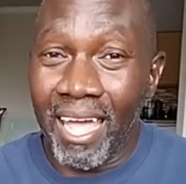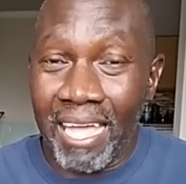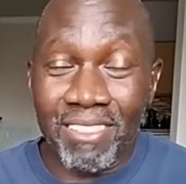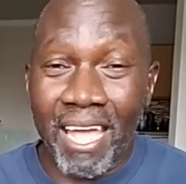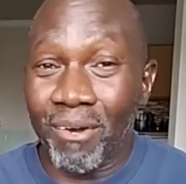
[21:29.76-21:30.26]

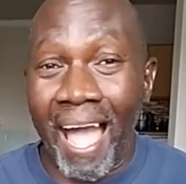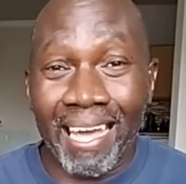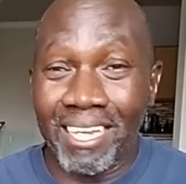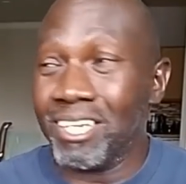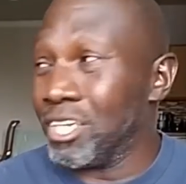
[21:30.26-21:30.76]
in that
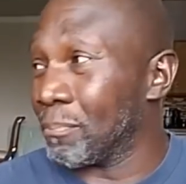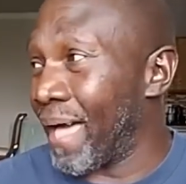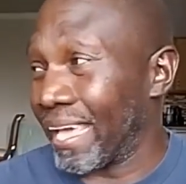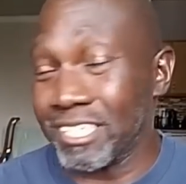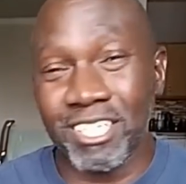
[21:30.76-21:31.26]
I can look
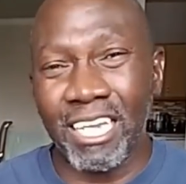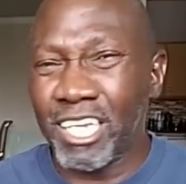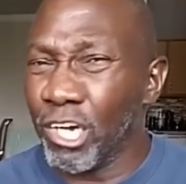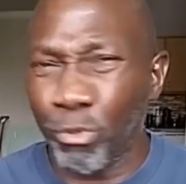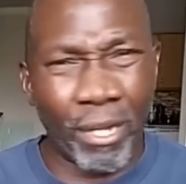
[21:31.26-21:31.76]
back and say,
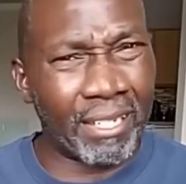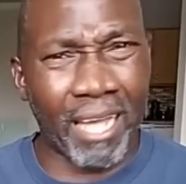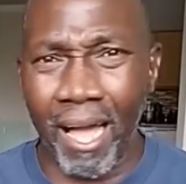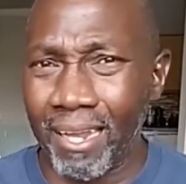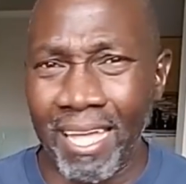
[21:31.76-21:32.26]
look
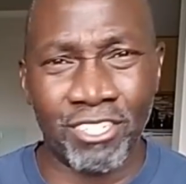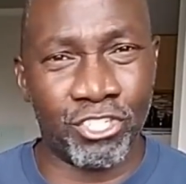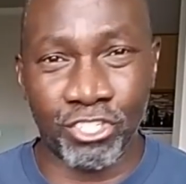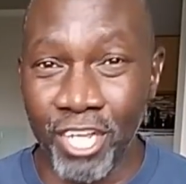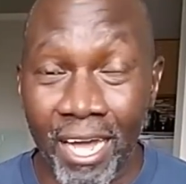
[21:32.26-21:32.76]
what God
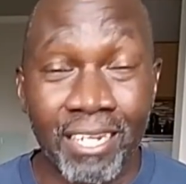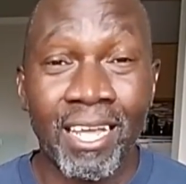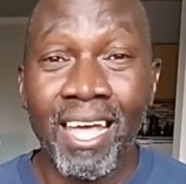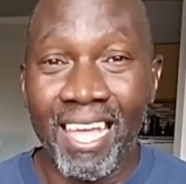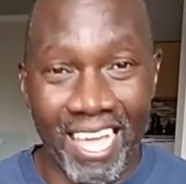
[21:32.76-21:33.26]
has
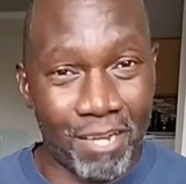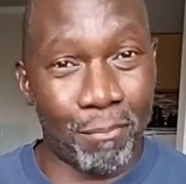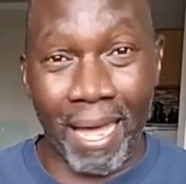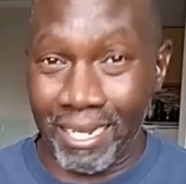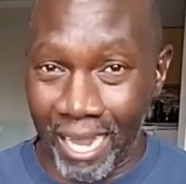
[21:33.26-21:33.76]
done
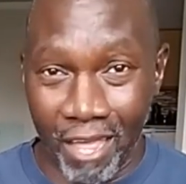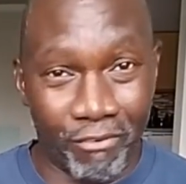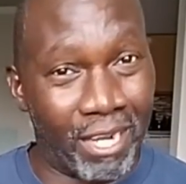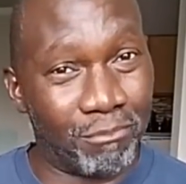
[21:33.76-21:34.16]
in my life.